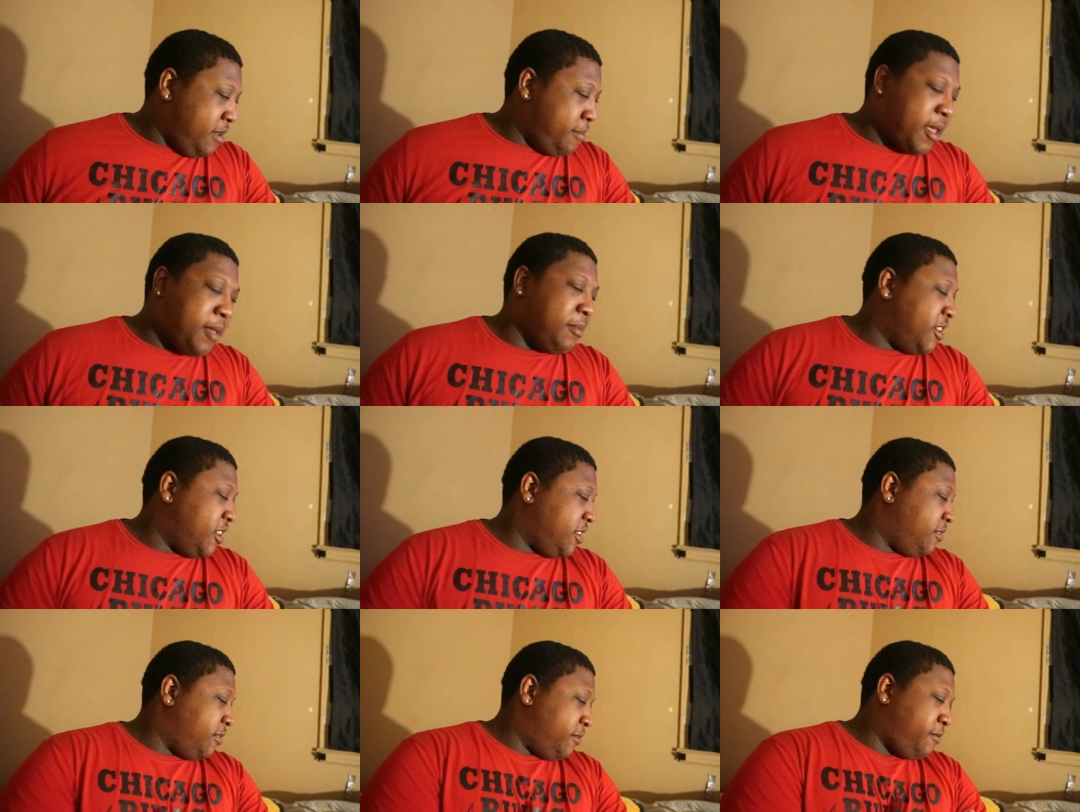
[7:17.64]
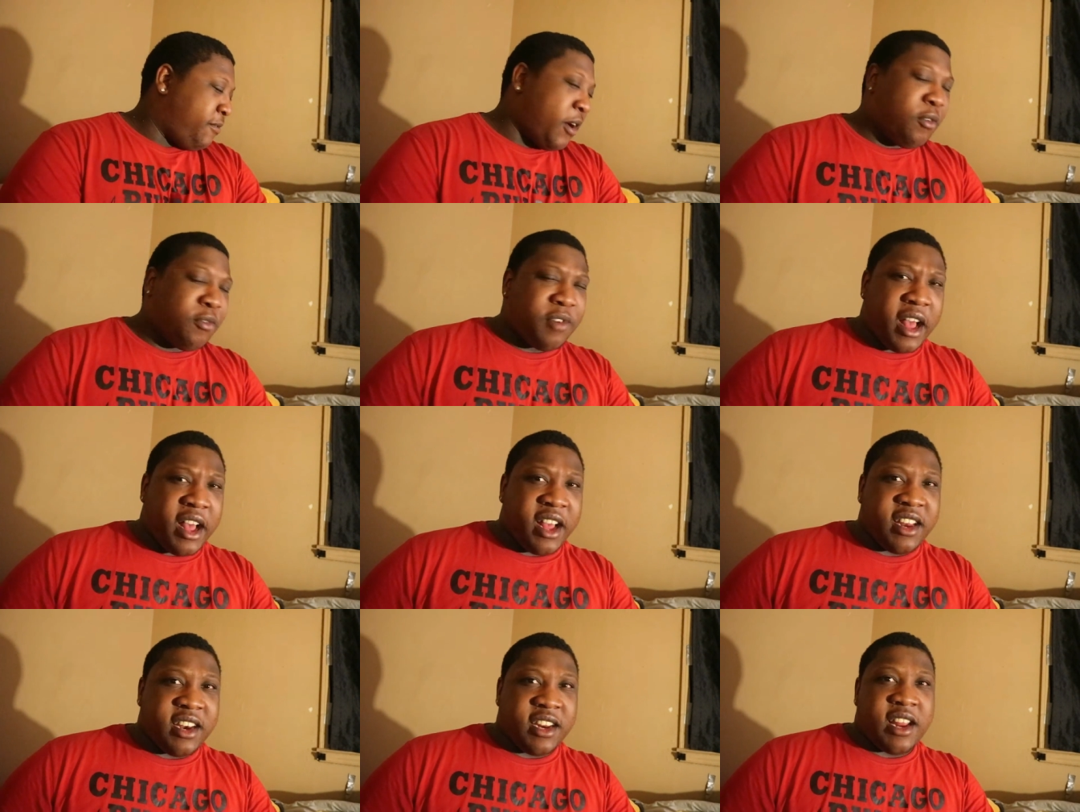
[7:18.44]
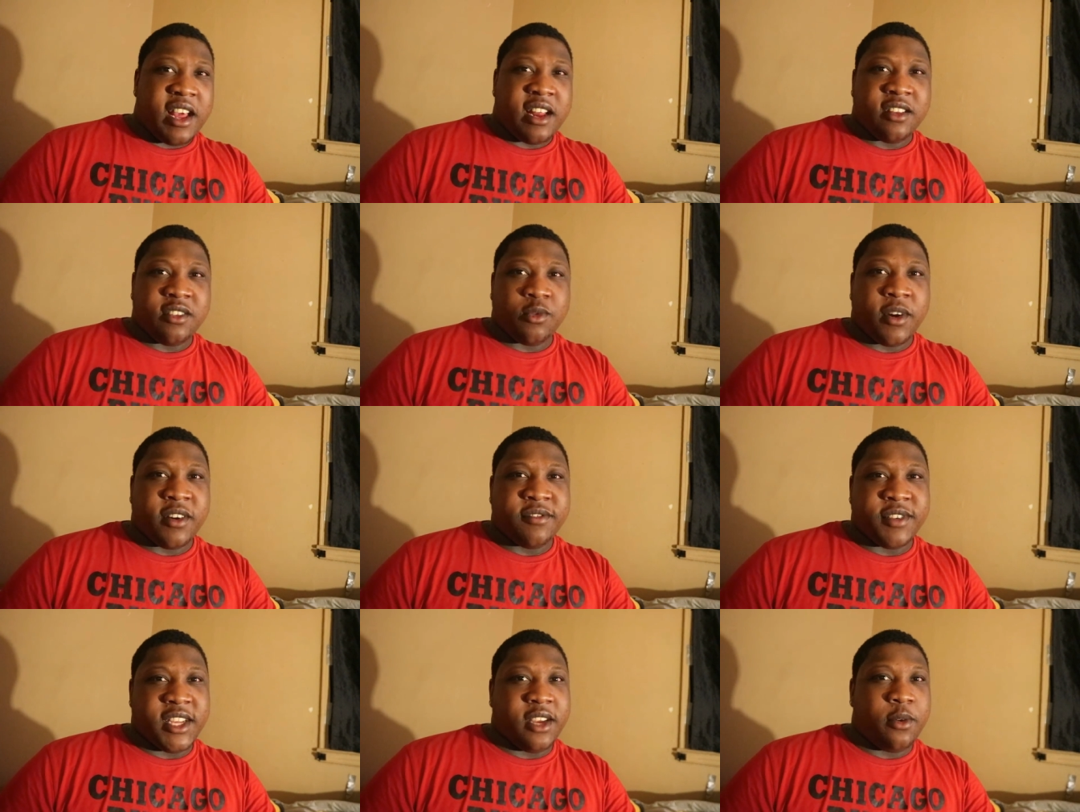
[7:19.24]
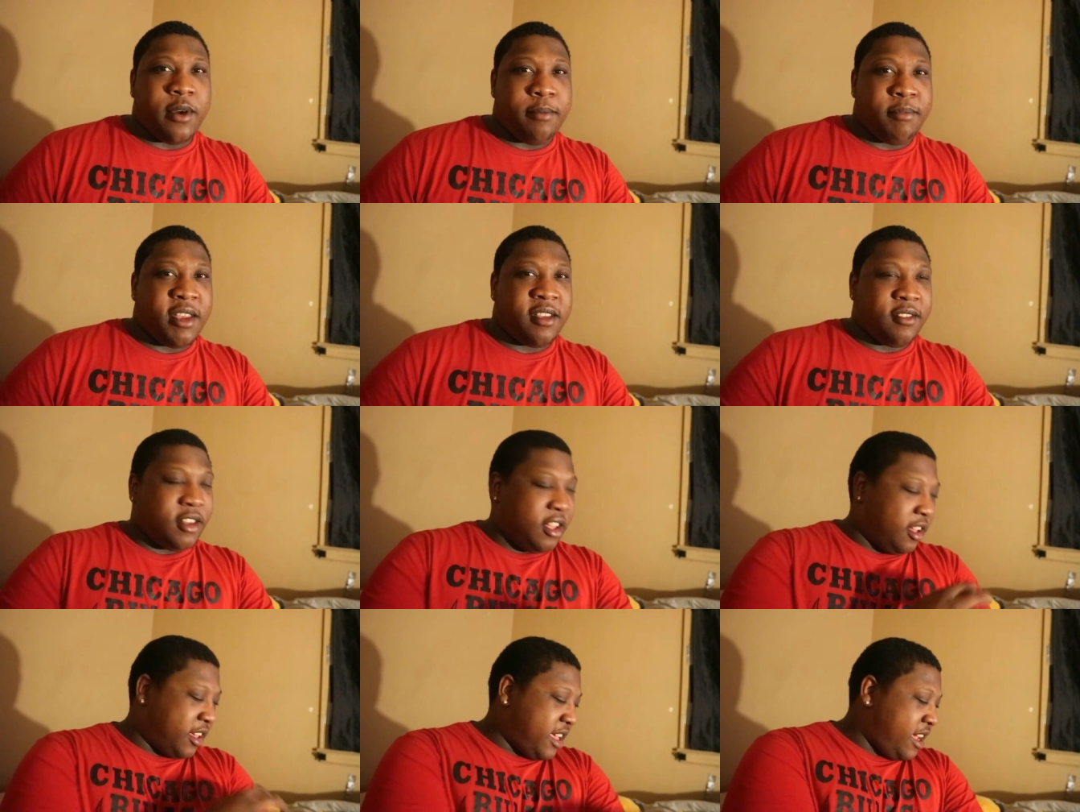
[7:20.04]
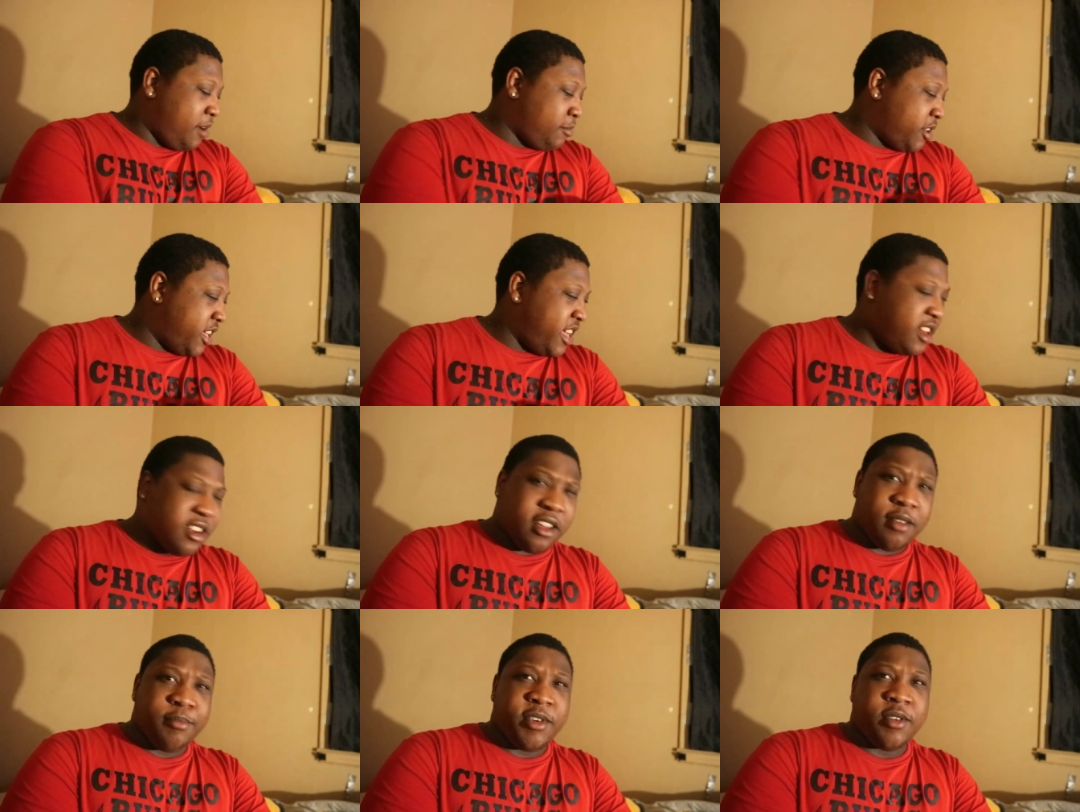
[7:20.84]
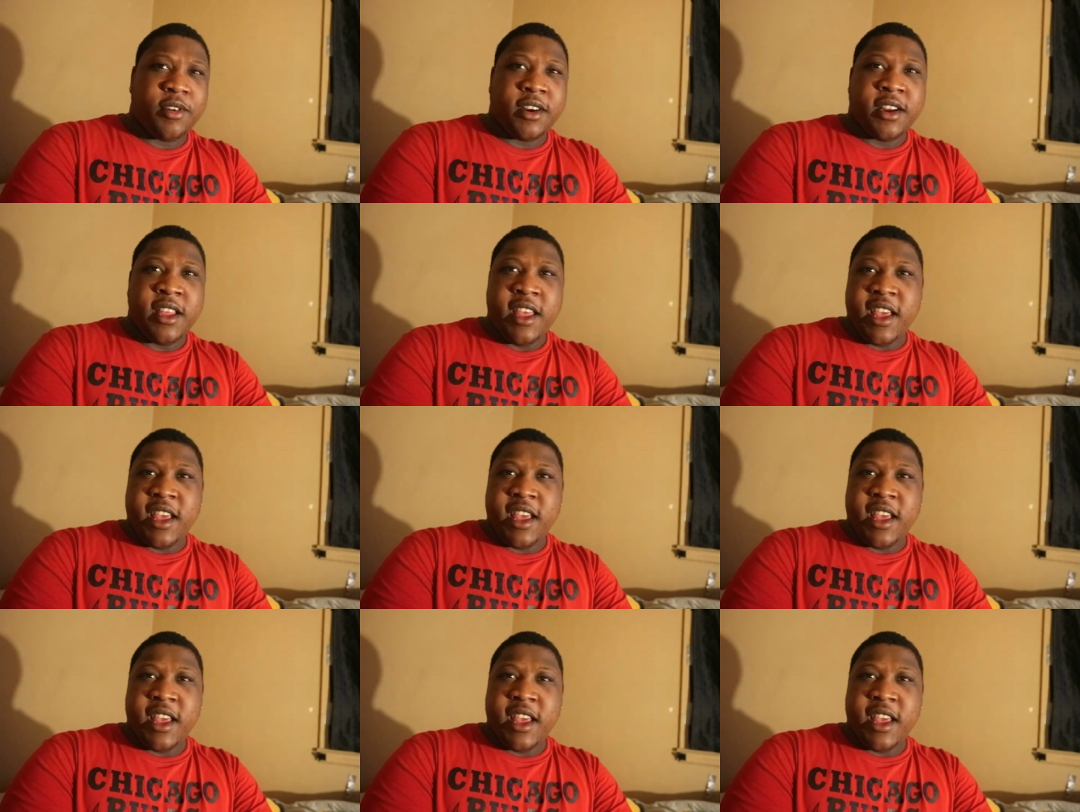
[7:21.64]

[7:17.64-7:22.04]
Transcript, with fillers: maybe four, five hundred dollars worth of equipment, a camera and a computer,